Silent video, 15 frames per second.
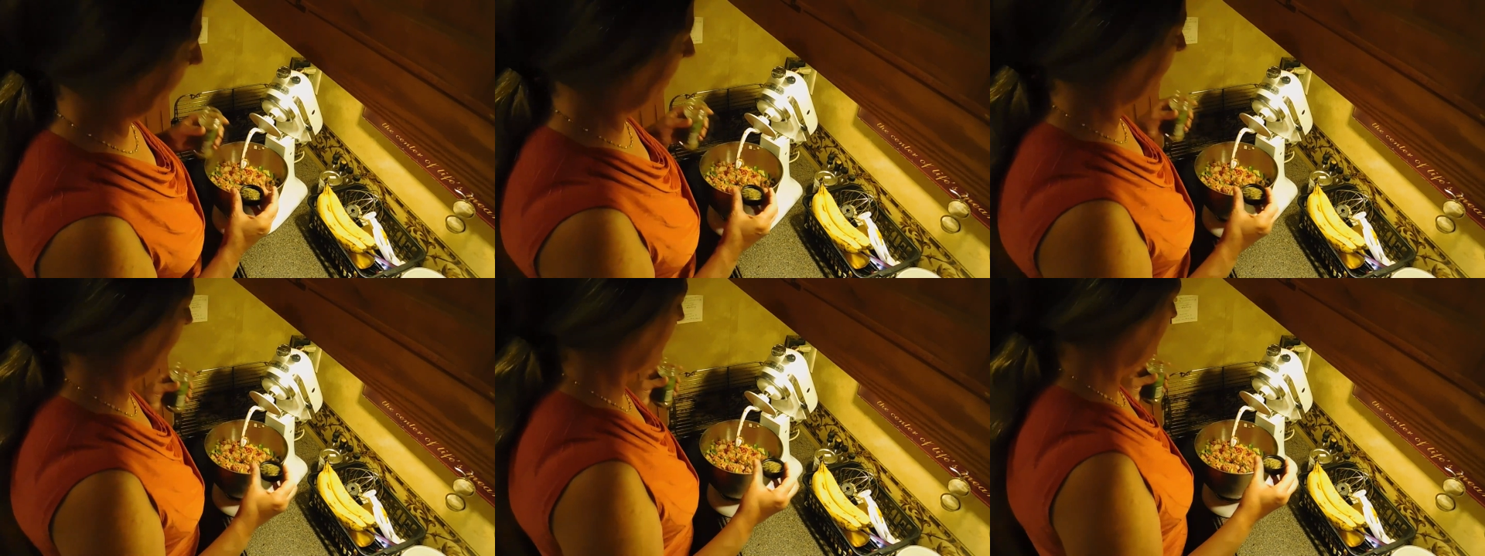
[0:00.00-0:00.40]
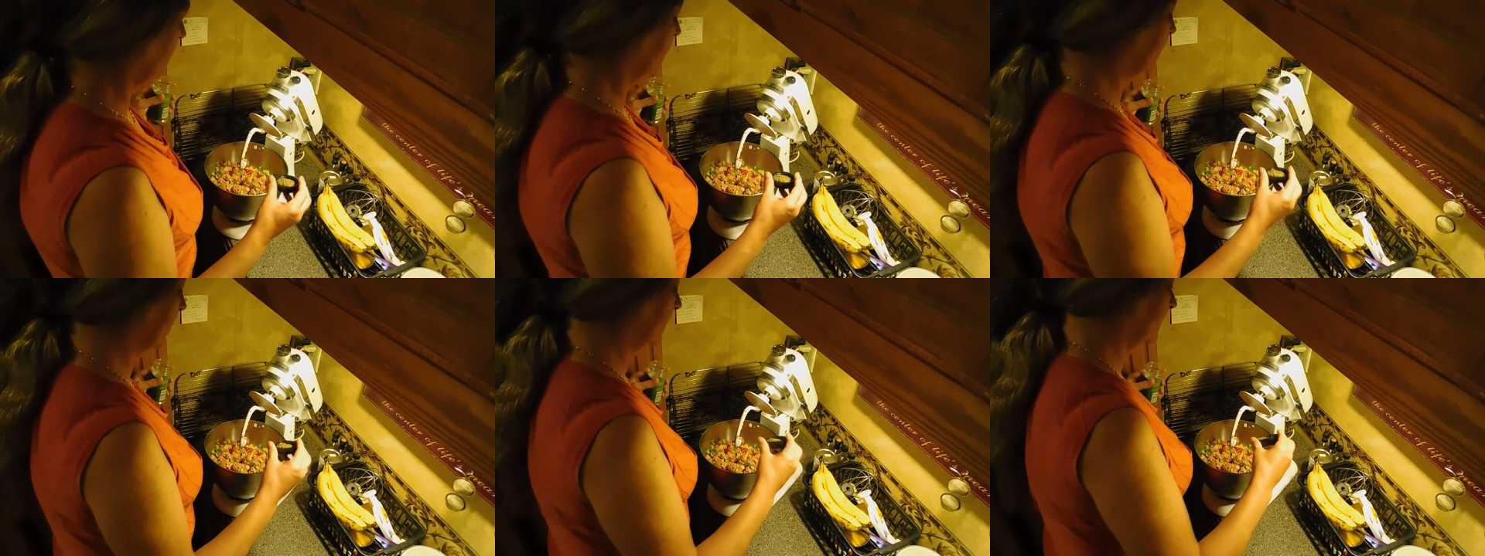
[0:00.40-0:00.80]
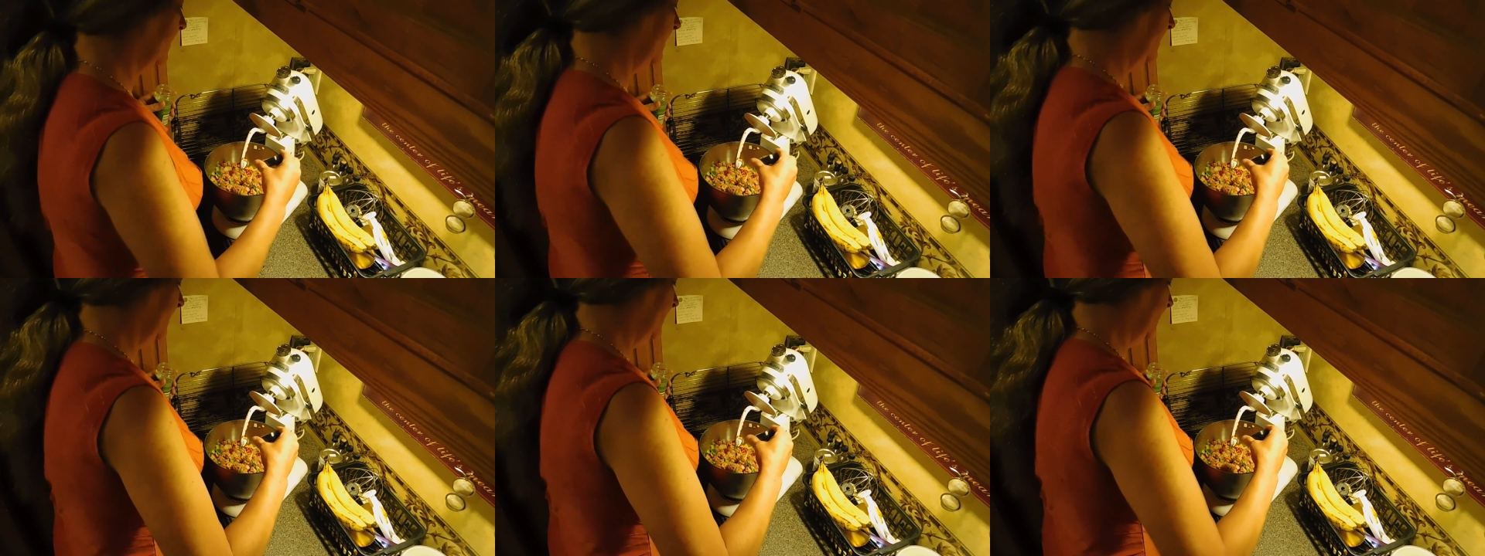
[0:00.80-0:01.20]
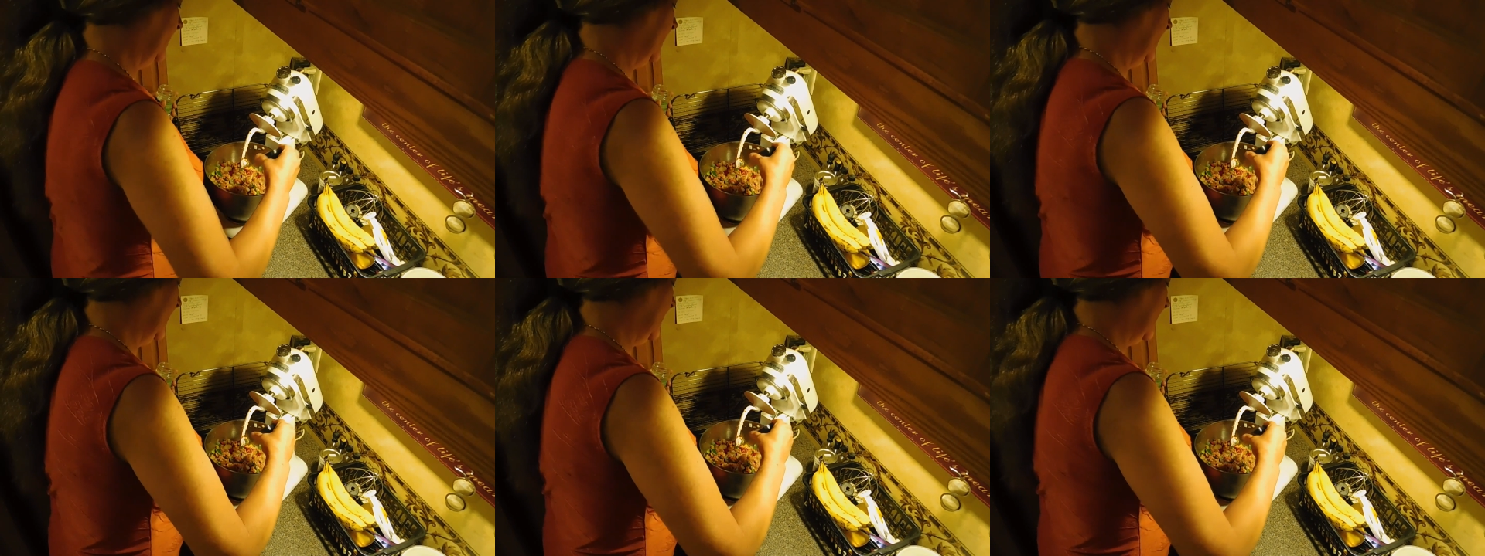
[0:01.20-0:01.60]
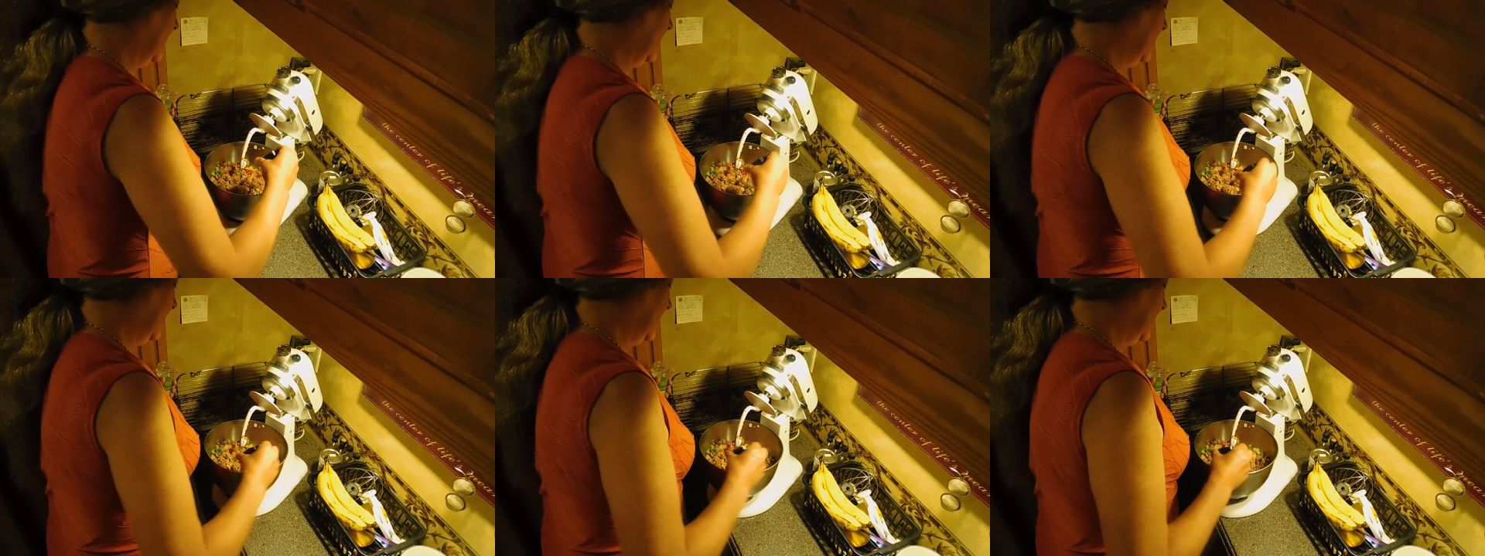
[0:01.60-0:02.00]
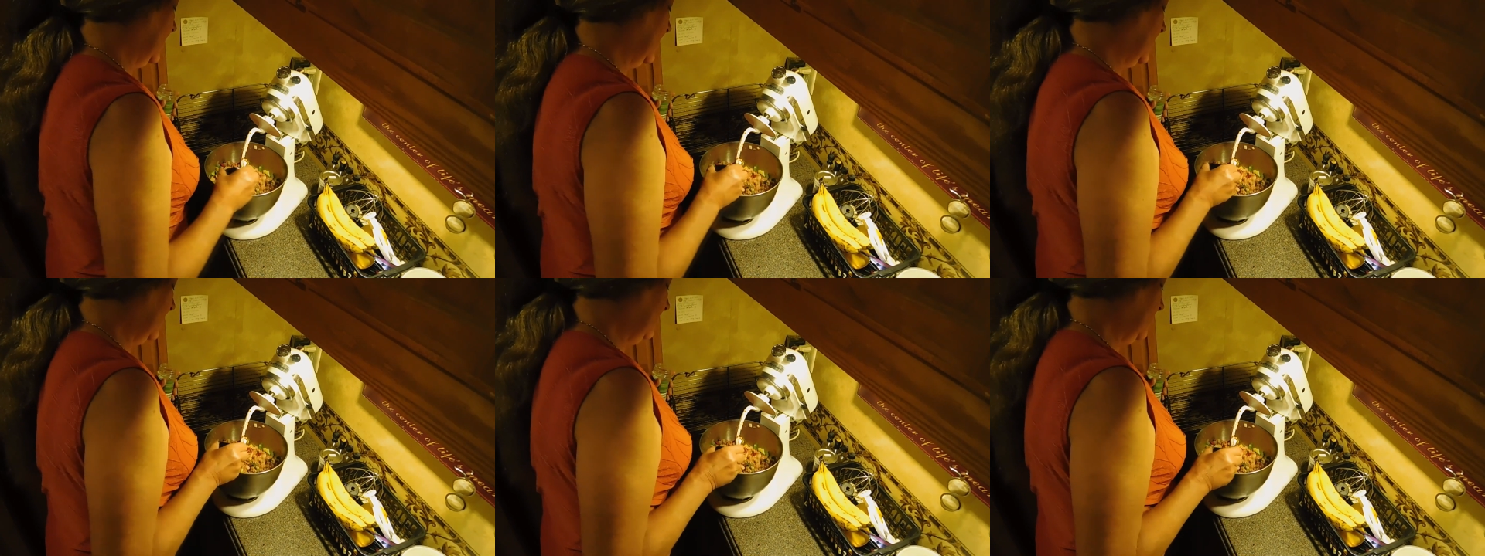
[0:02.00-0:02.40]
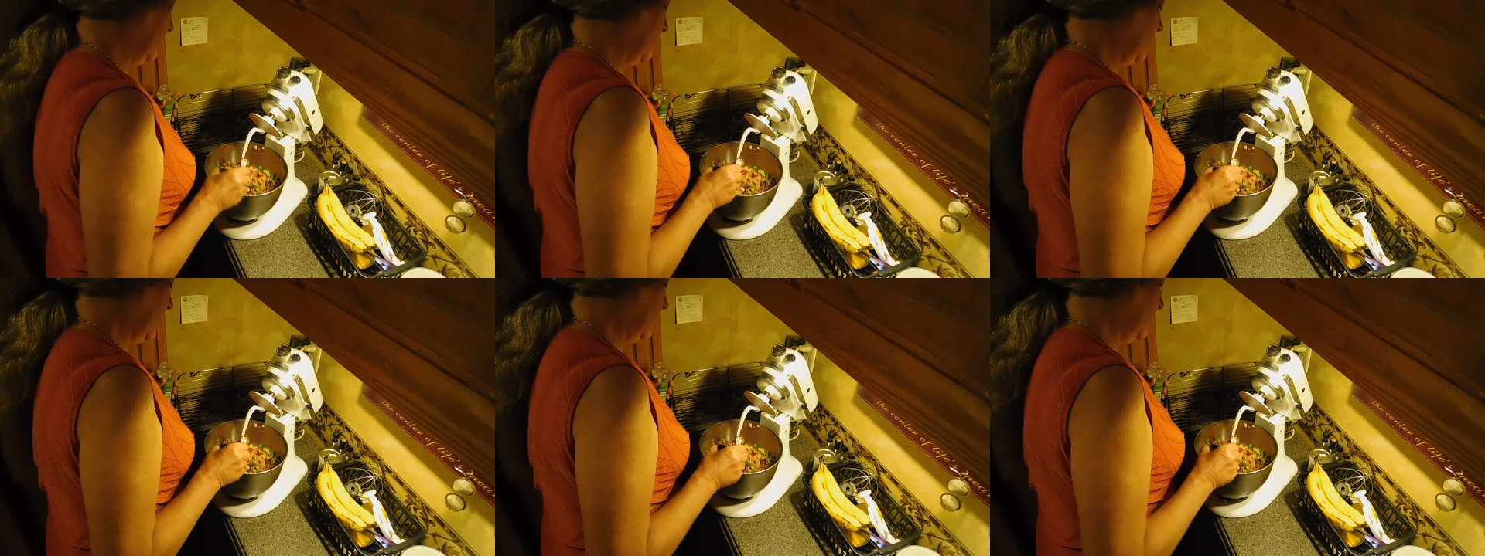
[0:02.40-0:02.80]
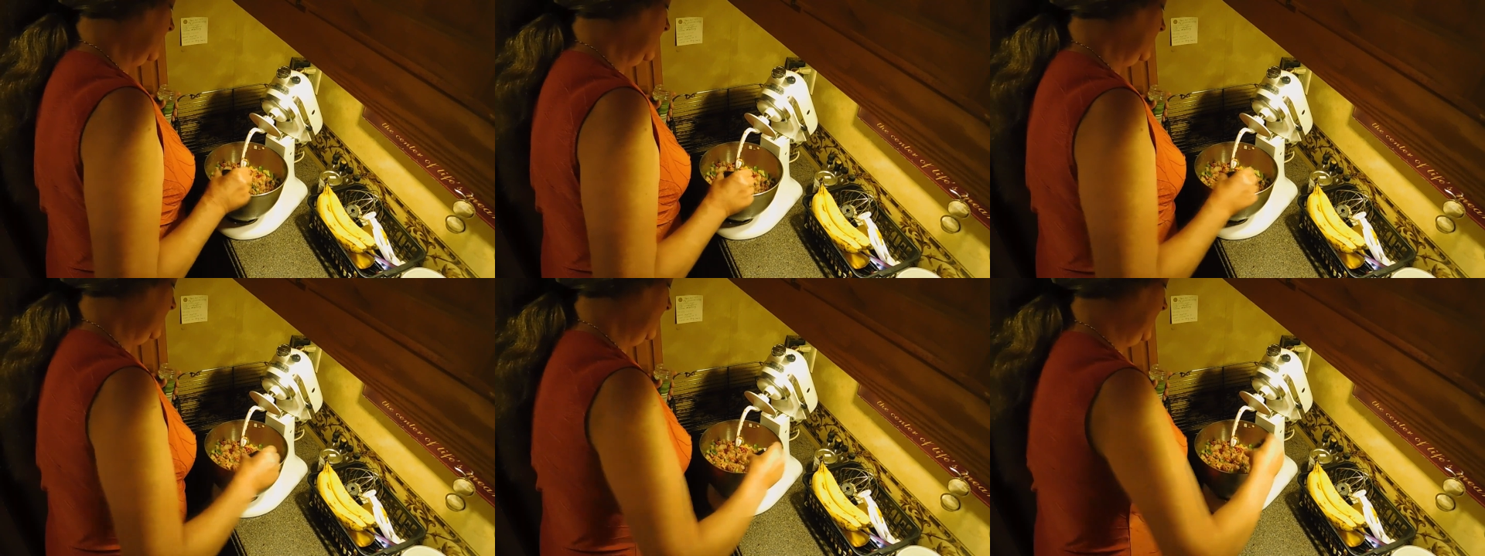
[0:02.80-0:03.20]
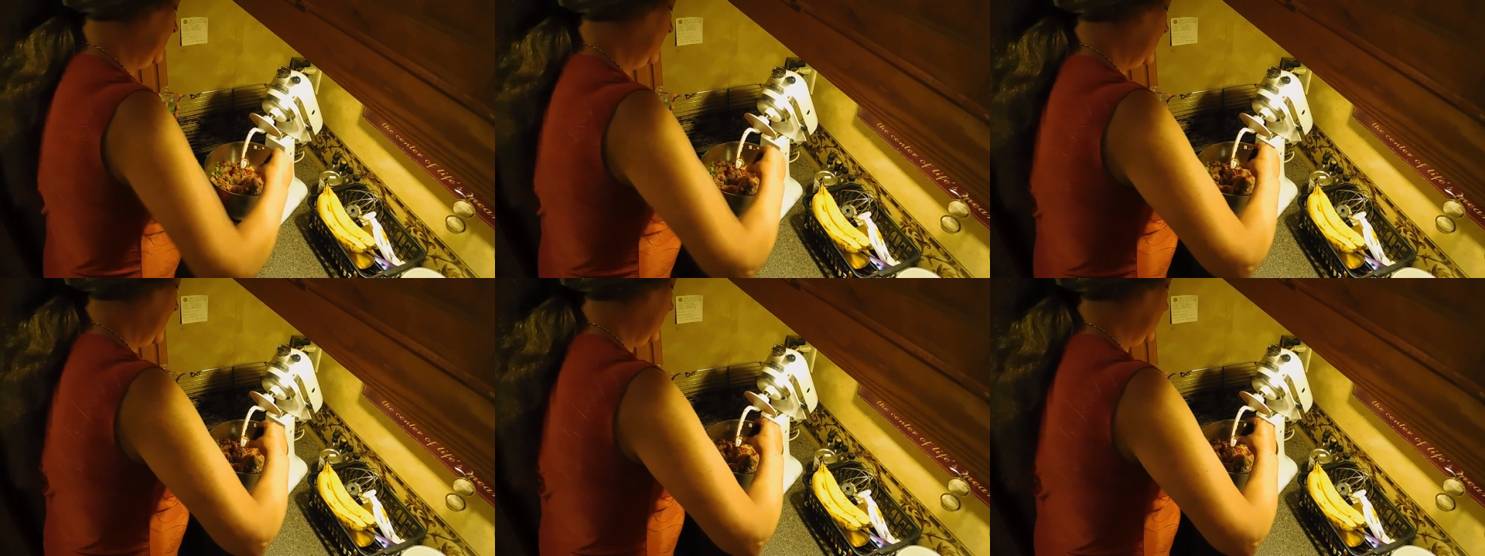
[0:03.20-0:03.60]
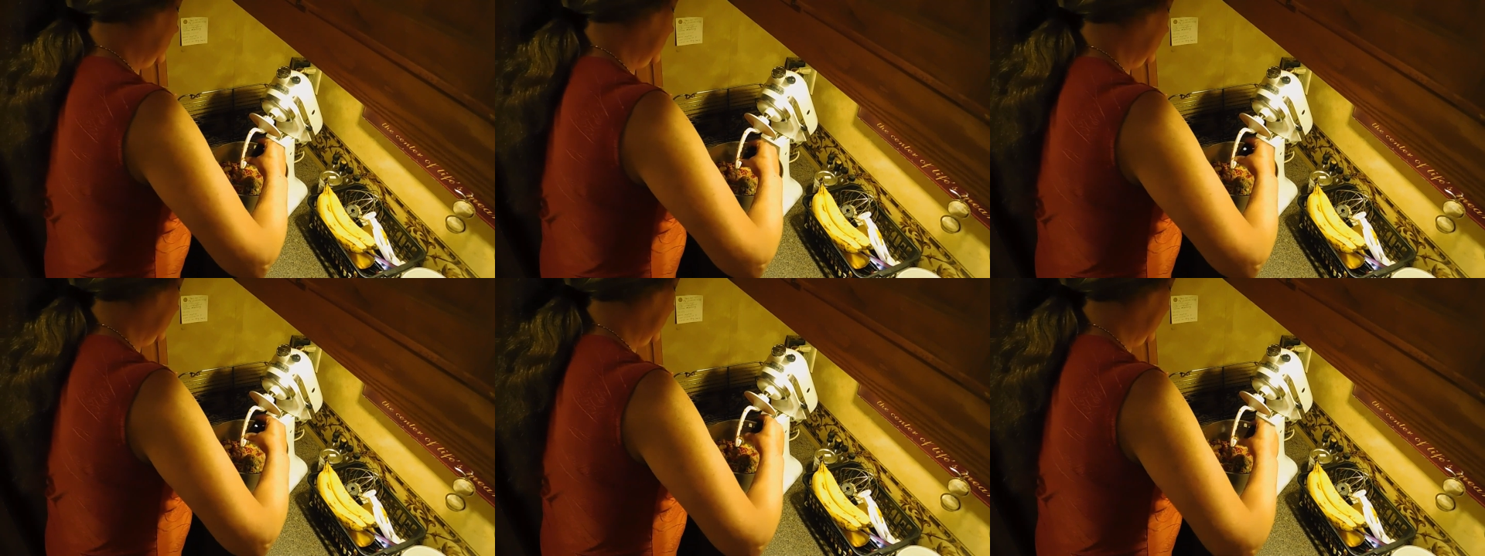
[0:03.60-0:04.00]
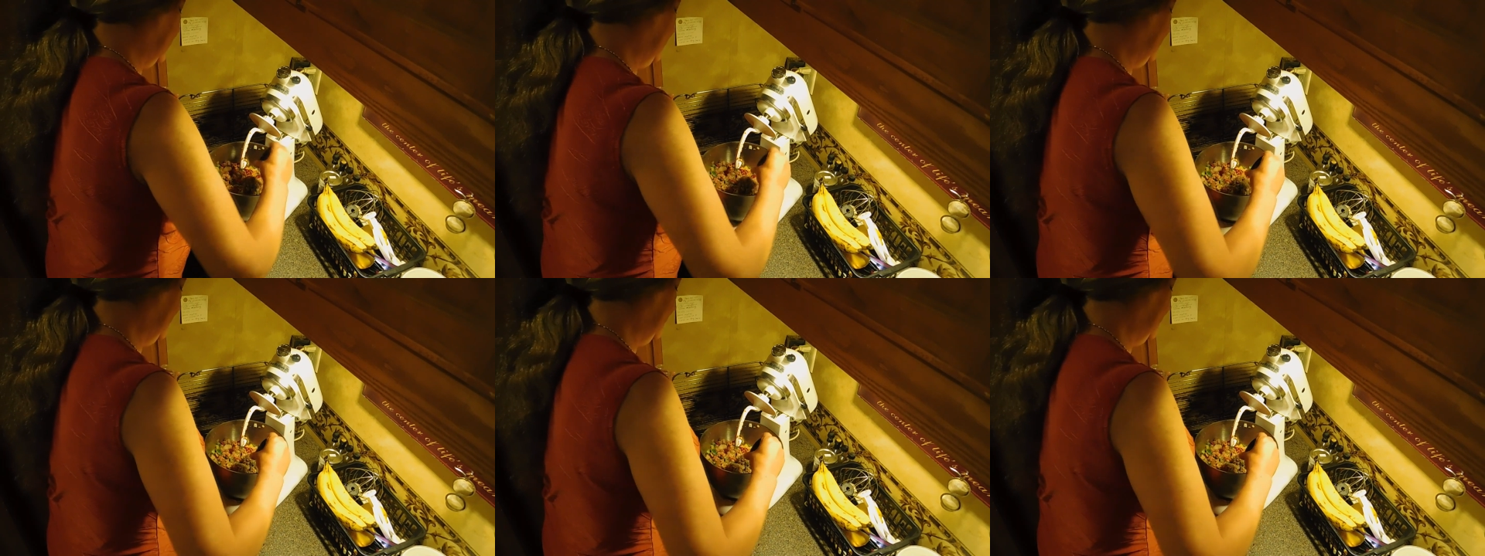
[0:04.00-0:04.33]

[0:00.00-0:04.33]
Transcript: [unreadable: no face in view]